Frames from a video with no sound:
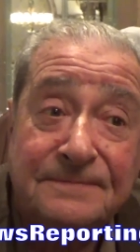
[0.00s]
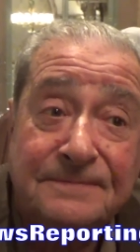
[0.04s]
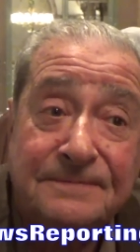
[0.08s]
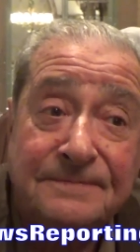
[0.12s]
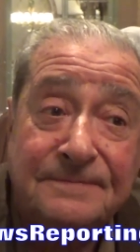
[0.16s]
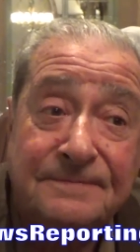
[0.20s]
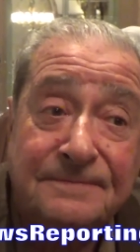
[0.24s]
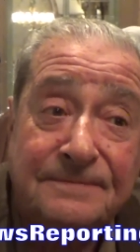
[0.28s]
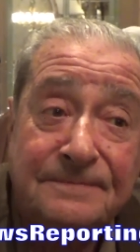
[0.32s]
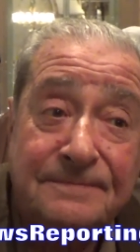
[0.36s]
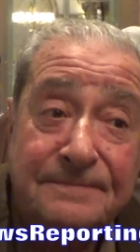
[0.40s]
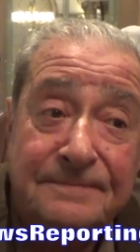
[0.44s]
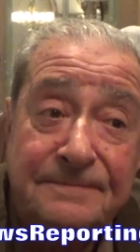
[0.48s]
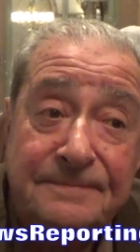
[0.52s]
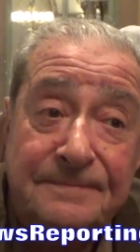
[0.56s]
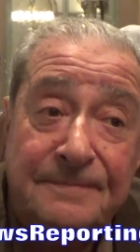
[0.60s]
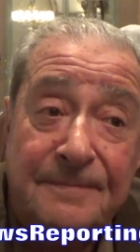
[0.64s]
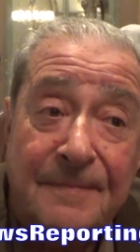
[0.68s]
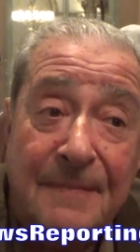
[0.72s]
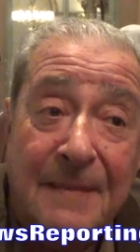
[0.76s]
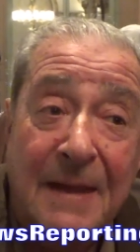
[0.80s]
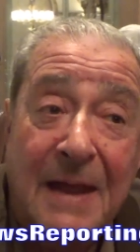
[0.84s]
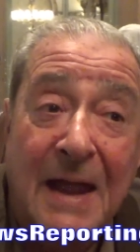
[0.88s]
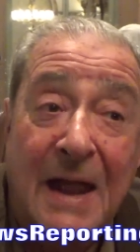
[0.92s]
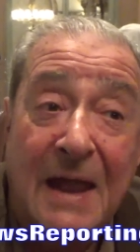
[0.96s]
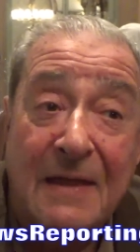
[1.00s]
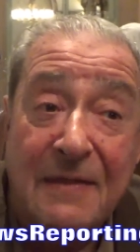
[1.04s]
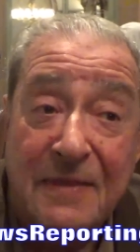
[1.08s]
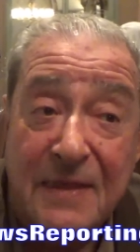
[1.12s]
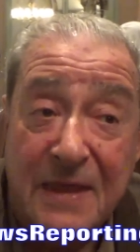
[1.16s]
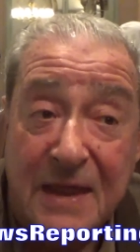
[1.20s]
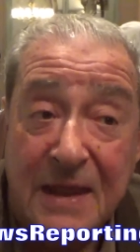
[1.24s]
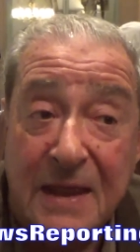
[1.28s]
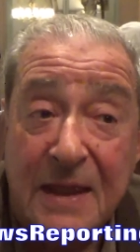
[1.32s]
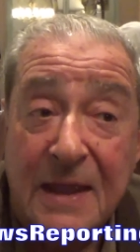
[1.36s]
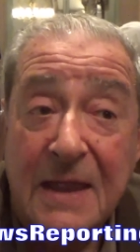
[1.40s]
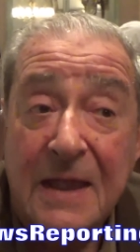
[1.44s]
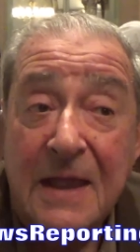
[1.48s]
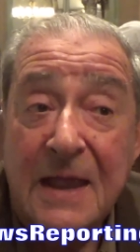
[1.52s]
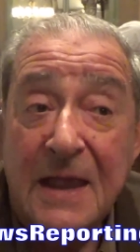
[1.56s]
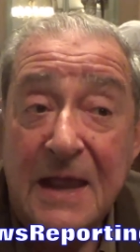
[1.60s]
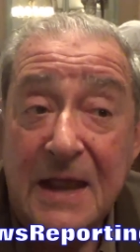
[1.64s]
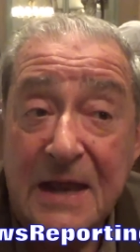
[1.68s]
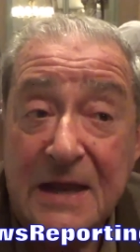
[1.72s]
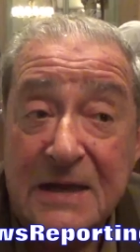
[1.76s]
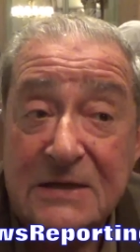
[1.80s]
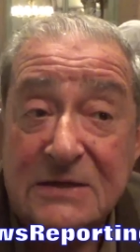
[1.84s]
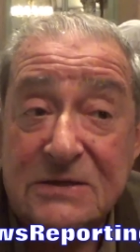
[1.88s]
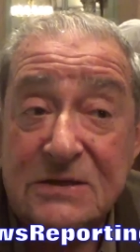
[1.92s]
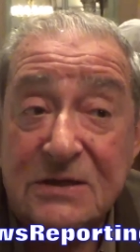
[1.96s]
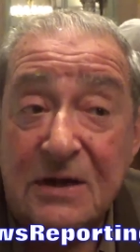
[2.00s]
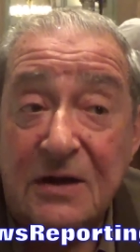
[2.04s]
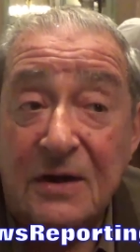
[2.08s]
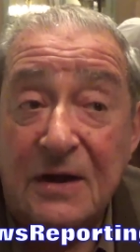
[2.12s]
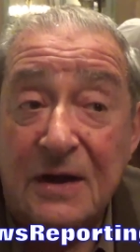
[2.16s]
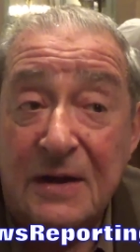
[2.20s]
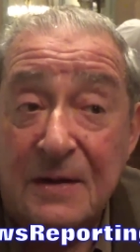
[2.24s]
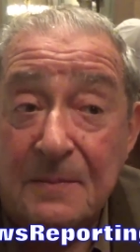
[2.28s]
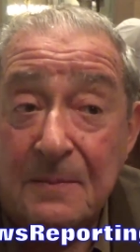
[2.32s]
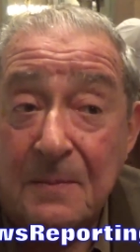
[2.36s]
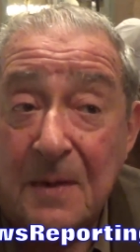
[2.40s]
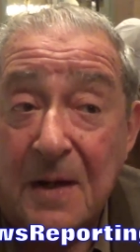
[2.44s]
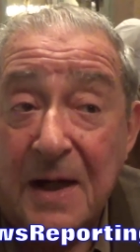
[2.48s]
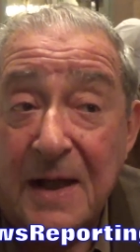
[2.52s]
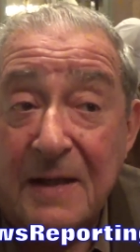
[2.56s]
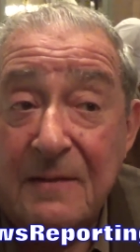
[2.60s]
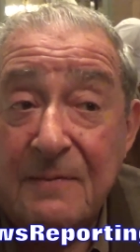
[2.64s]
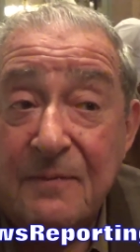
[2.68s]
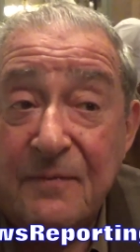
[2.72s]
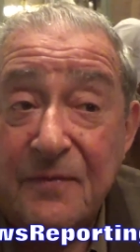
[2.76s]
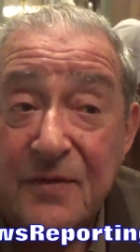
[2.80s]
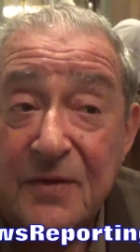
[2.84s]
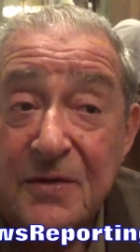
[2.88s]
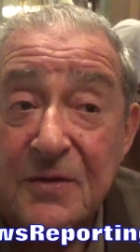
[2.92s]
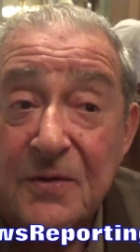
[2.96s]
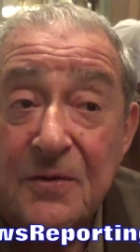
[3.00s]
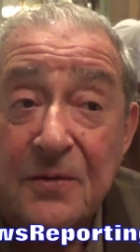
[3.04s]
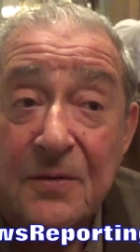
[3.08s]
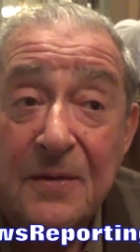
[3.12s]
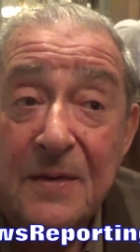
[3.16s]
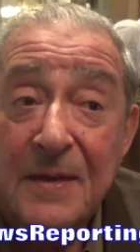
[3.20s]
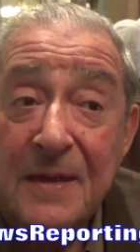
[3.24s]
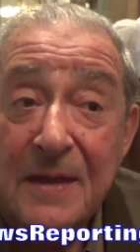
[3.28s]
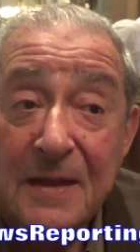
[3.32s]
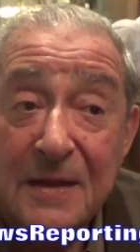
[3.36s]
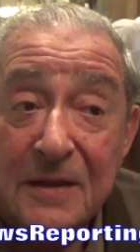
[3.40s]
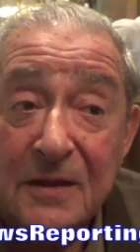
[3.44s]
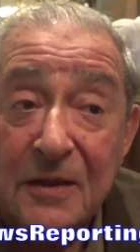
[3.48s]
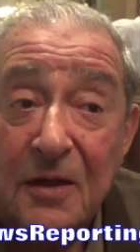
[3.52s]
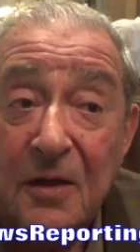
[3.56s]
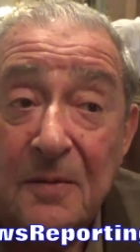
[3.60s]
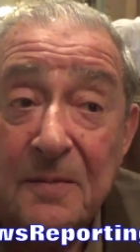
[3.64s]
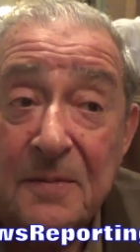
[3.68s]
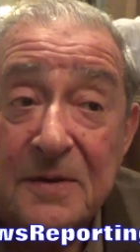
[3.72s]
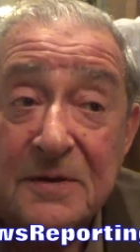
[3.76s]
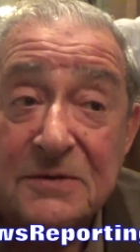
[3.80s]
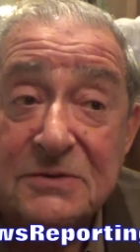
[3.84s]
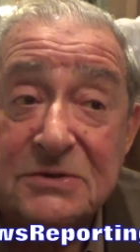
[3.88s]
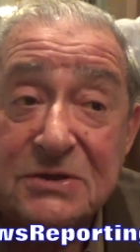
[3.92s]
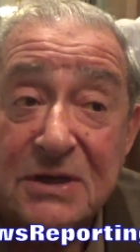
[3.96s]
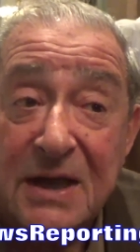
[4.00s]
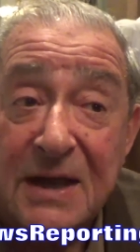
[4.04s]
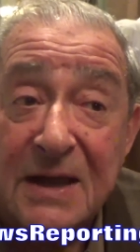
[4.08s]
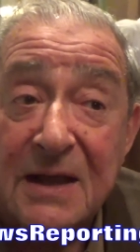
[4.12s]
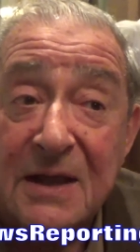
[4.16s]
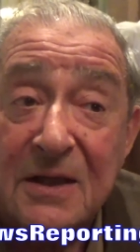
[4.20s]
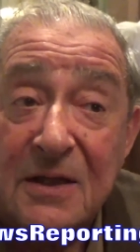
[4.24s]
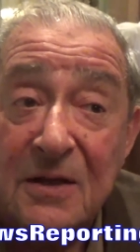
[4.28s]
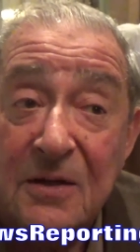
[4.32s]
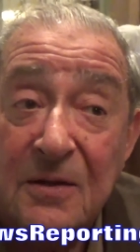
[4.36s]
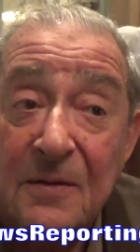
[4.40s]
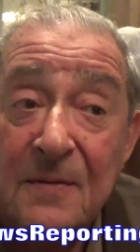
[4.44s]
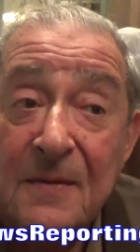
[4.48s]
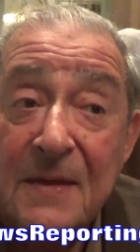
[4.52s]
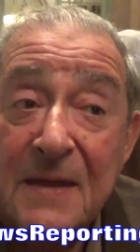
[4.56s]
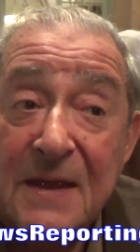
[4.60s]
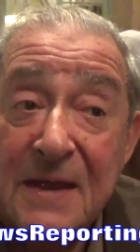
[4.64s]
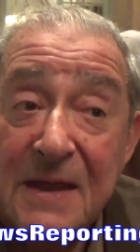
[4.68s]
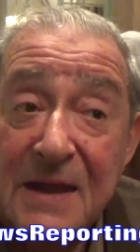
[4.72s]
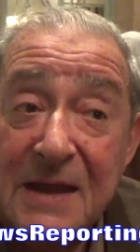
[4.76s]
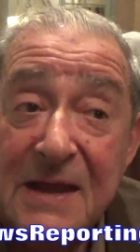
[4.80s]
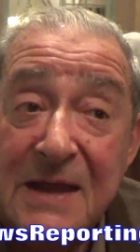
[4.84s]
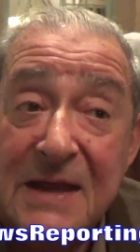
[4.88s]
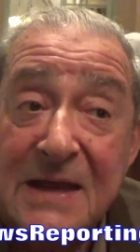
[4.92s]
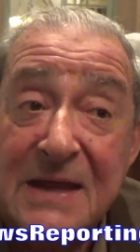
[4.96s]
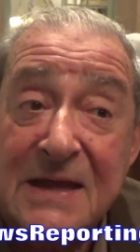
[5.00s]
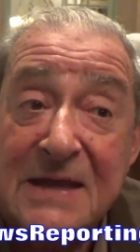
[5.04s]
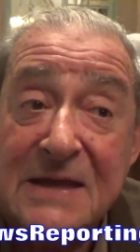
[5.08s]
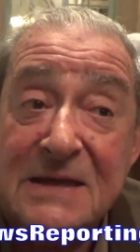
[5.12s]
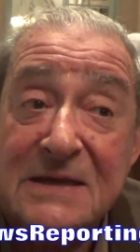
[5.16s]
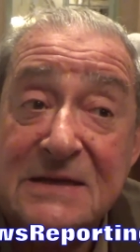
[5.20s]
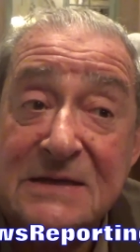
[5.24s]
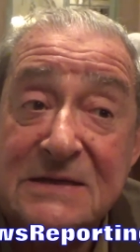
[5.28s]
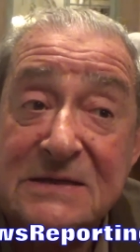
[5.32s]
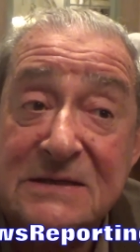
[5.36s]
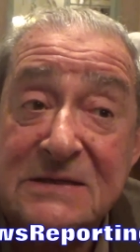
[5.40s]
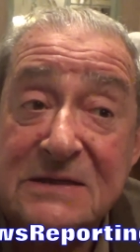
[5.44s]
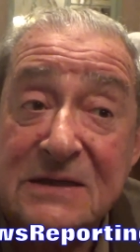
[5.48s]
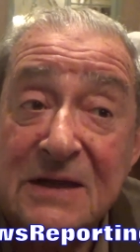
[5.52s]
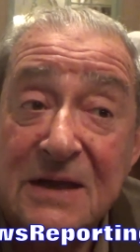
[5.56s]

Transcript: Uh, do you think he can I take? I think he's, in my view, Lomachenko is